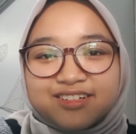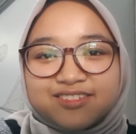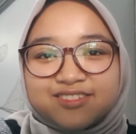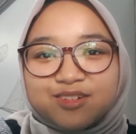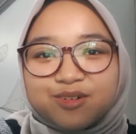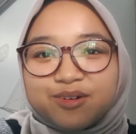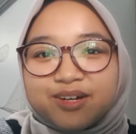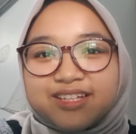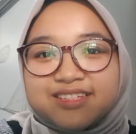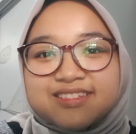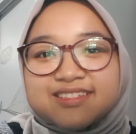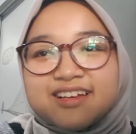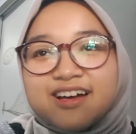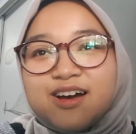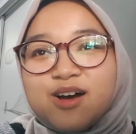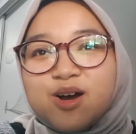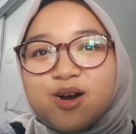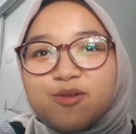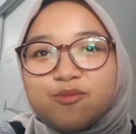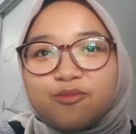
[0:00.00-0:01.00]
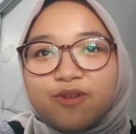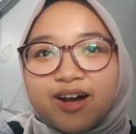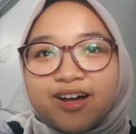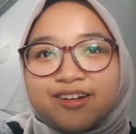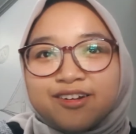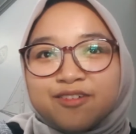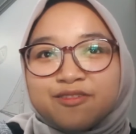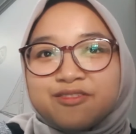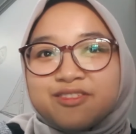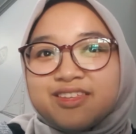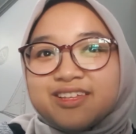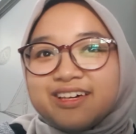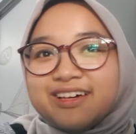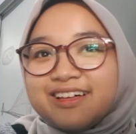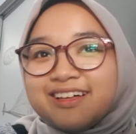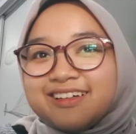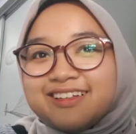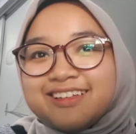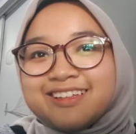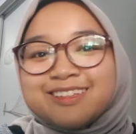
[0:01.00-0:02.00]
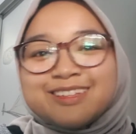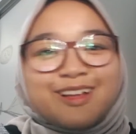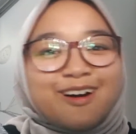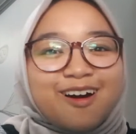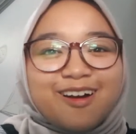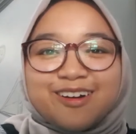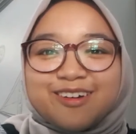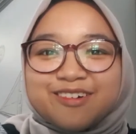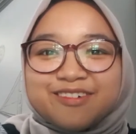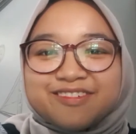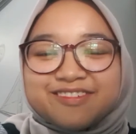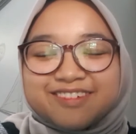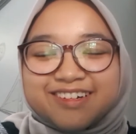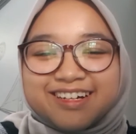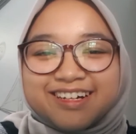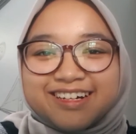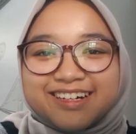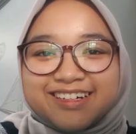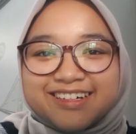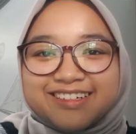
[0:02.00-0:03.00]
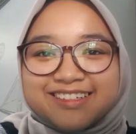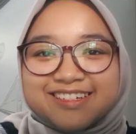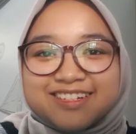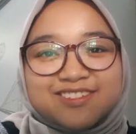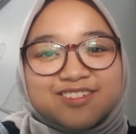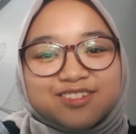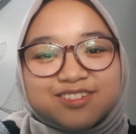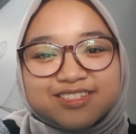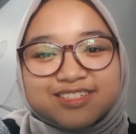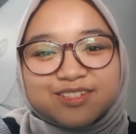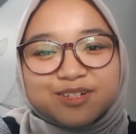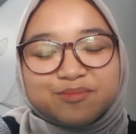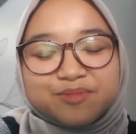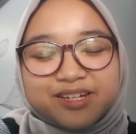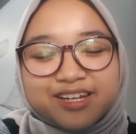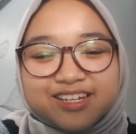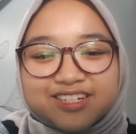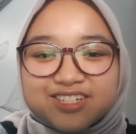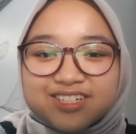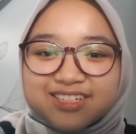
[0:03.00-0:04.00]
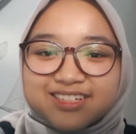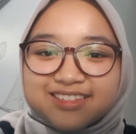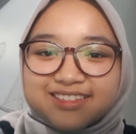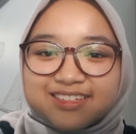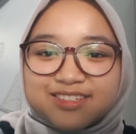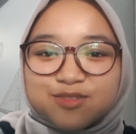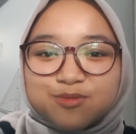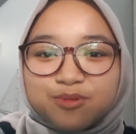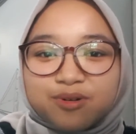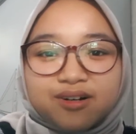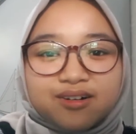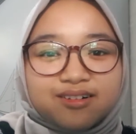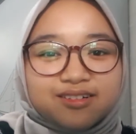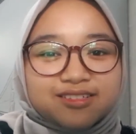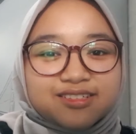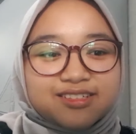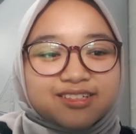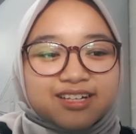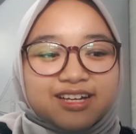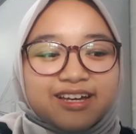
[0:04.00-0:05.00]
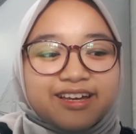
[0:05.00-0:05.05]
So it's one of the a lot of gender discrimination in this world.